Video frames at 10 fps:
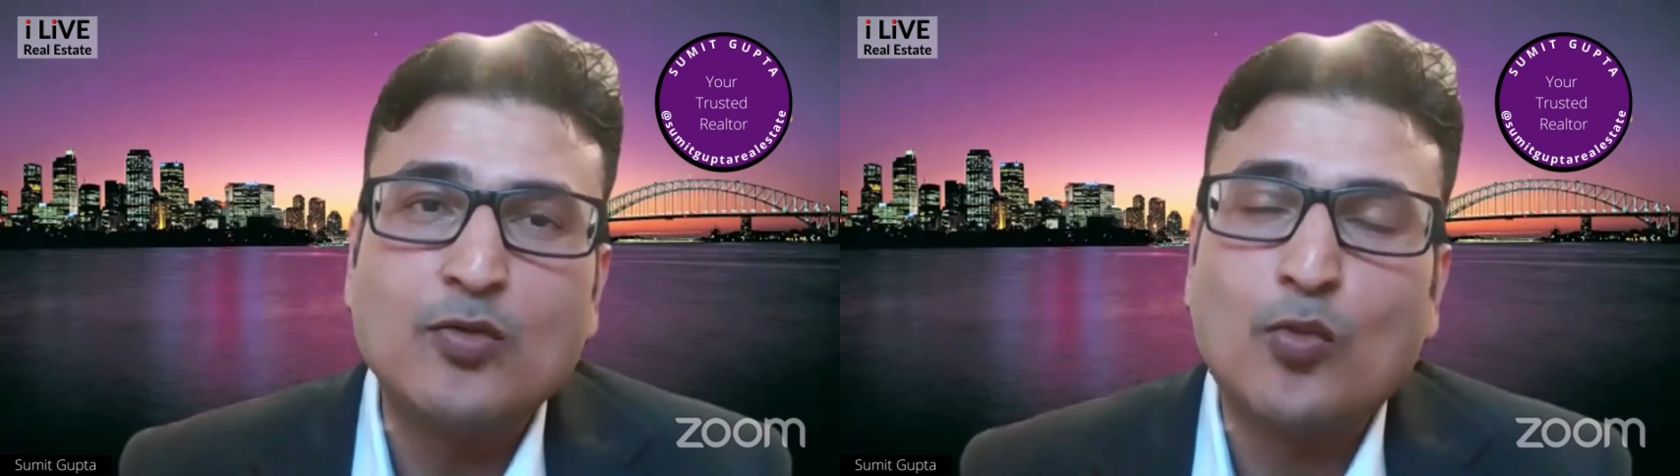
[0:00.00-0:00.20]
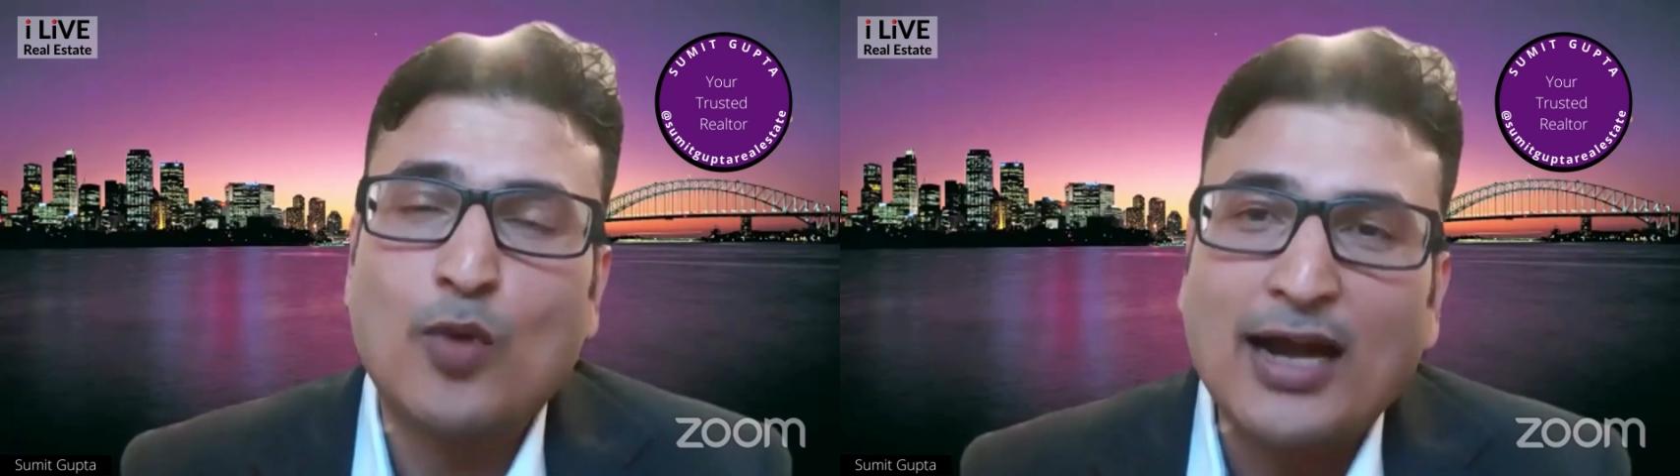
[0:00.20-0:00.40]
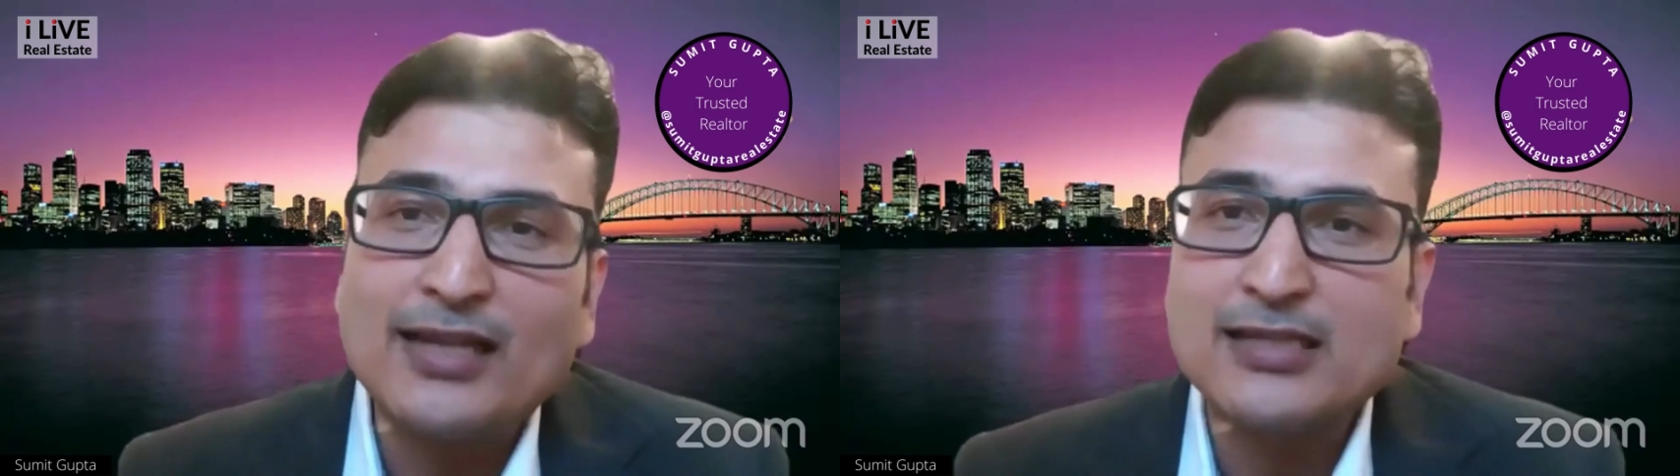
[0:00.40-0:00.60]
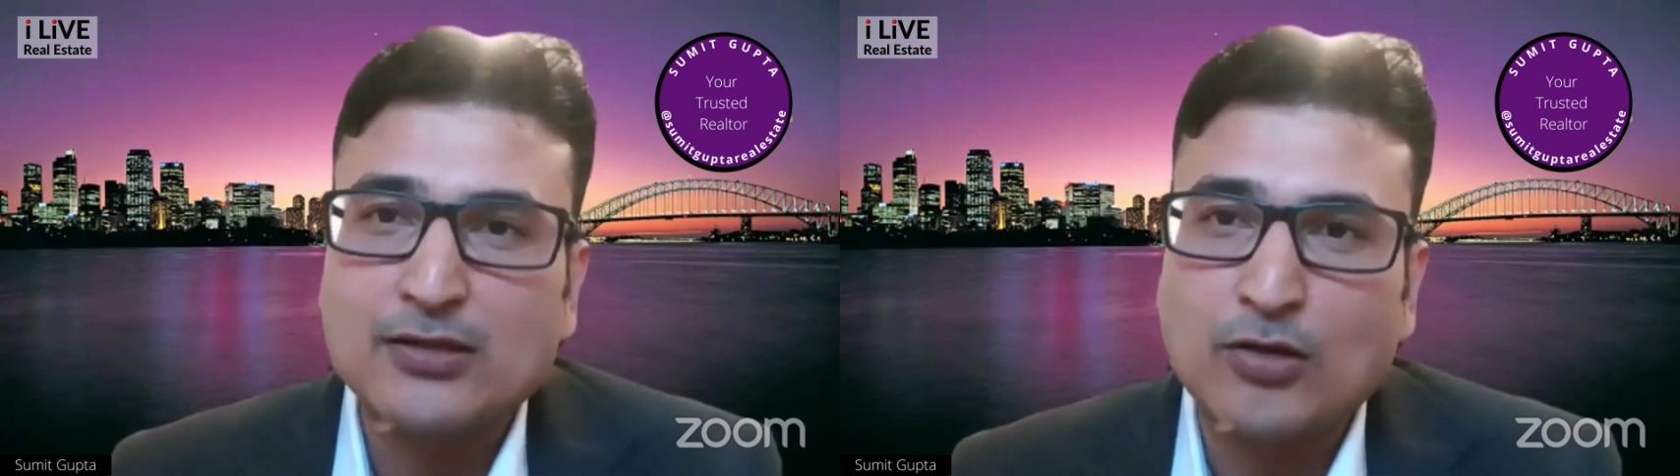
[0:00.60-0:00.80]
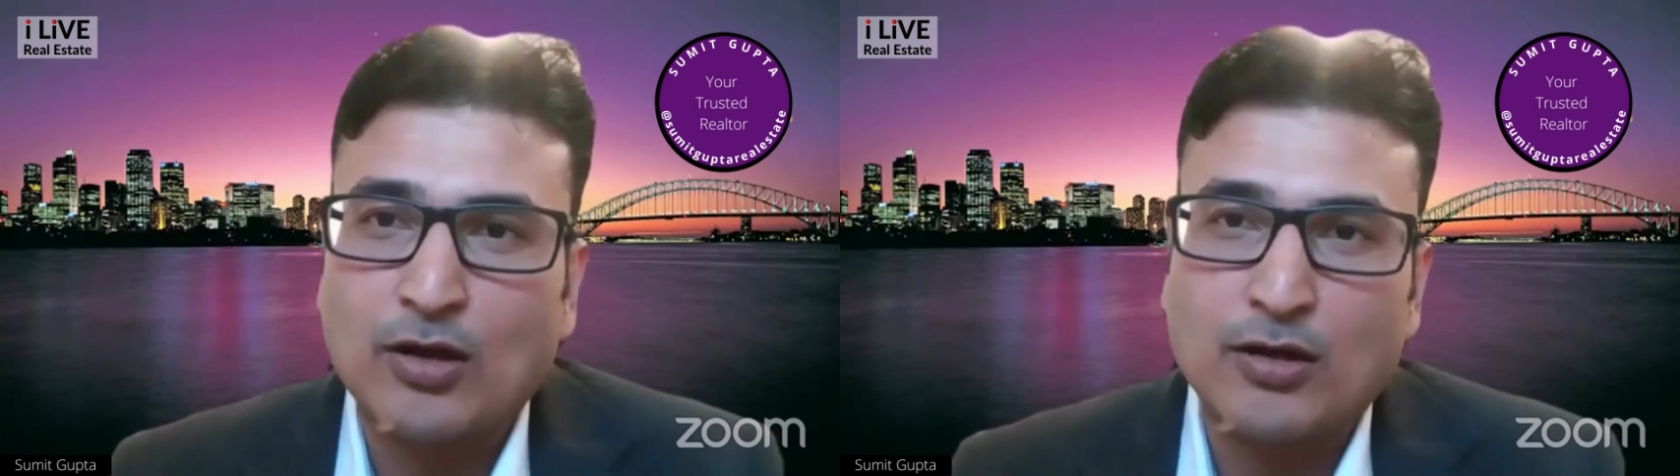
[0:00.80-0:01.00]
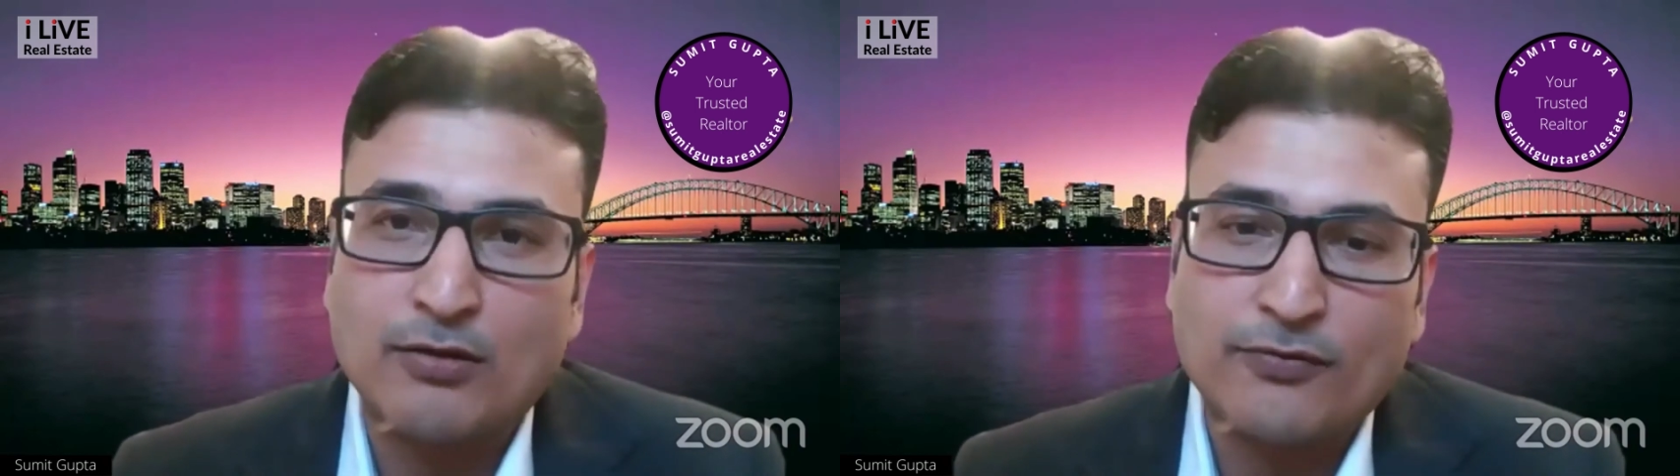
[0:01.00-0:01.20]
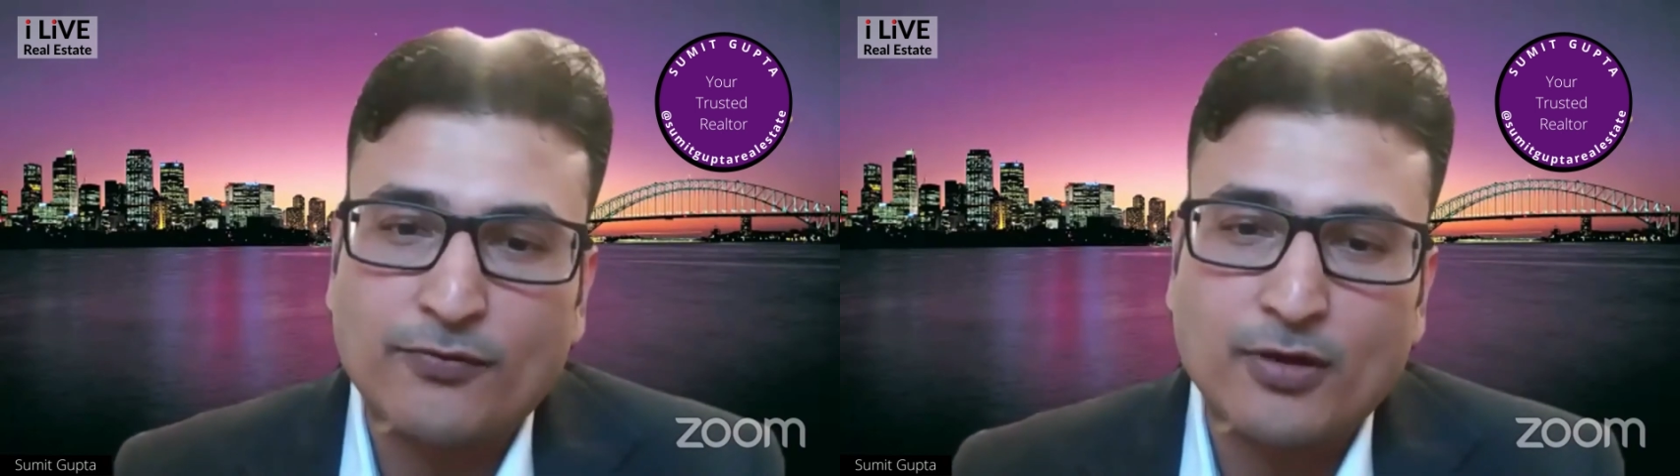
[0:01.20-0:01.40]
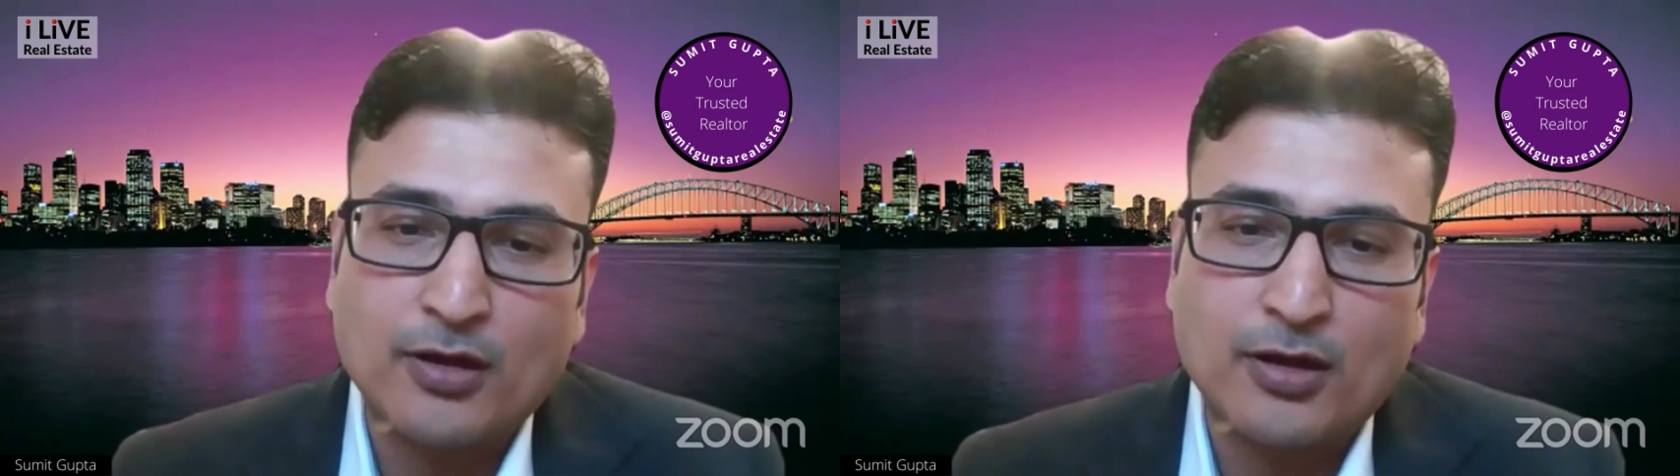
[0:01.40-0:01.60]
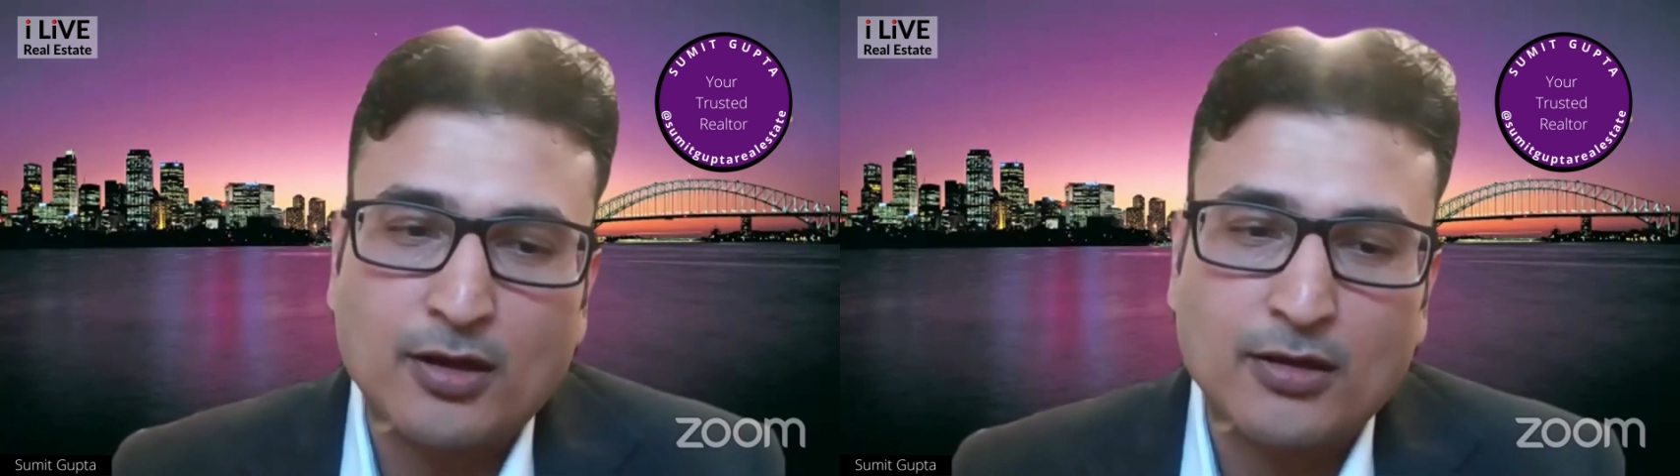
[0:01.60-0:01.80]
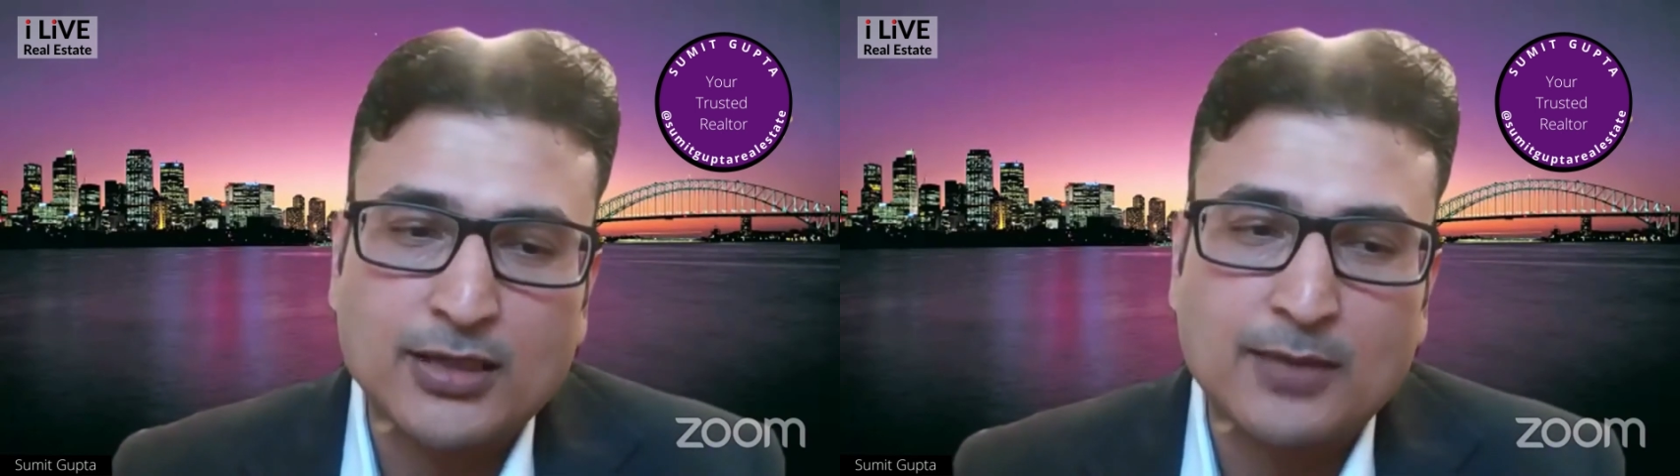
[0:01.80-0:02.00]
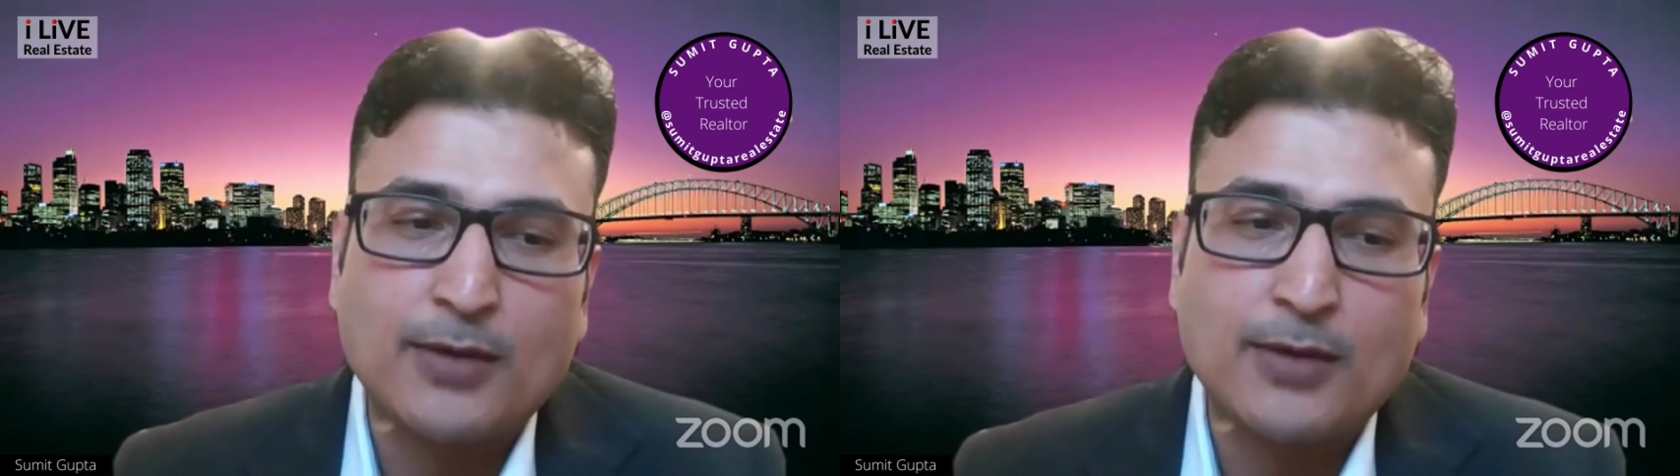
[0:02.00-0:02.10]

why this suburb